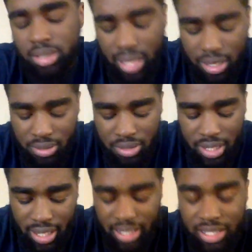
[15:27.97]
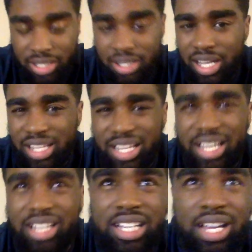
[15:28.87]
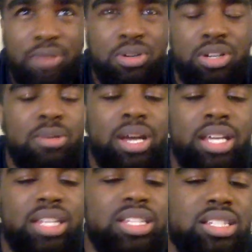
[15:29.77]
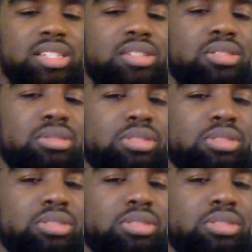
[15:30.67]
Now that I hear LA, I want to go back and listen to New